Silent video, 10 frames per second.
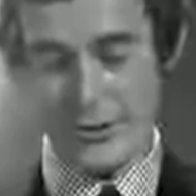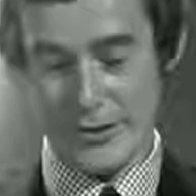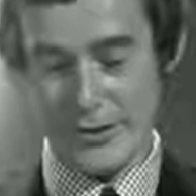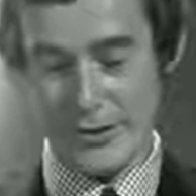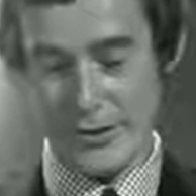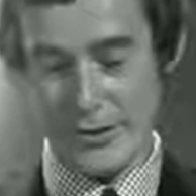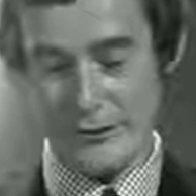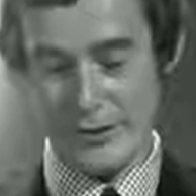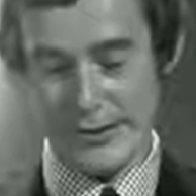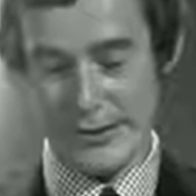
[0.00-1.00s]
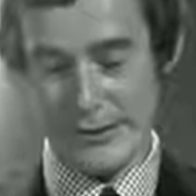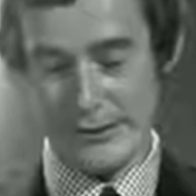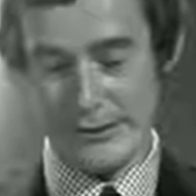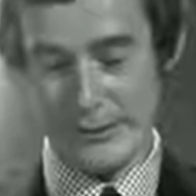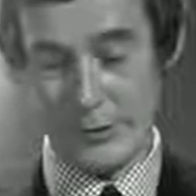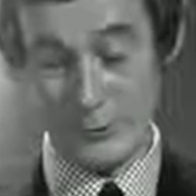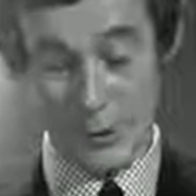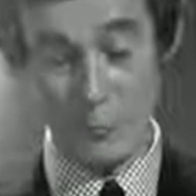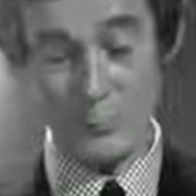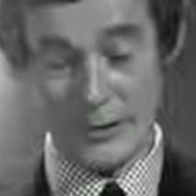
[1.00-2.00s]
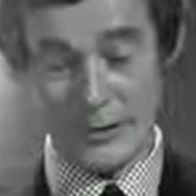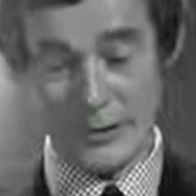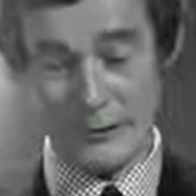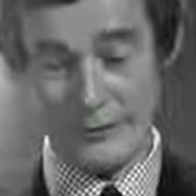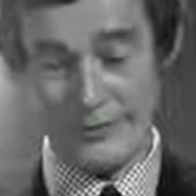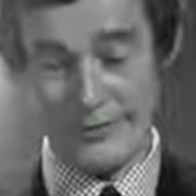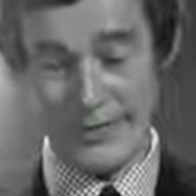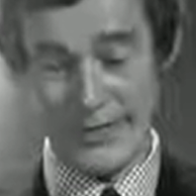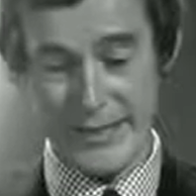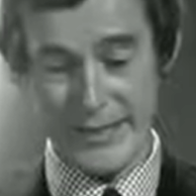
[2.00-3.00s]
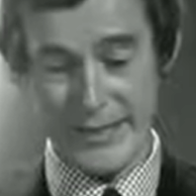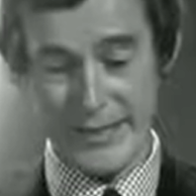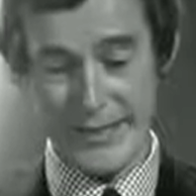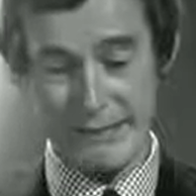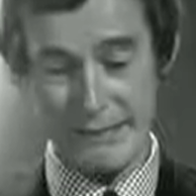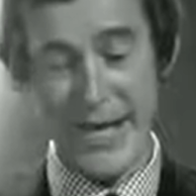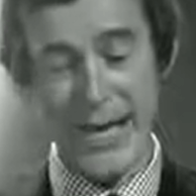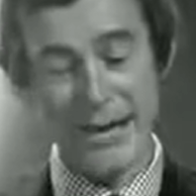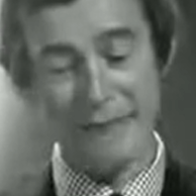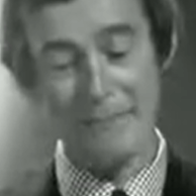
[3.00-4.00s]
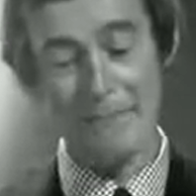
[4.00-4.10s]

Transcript: you hope to go to fight in Tehran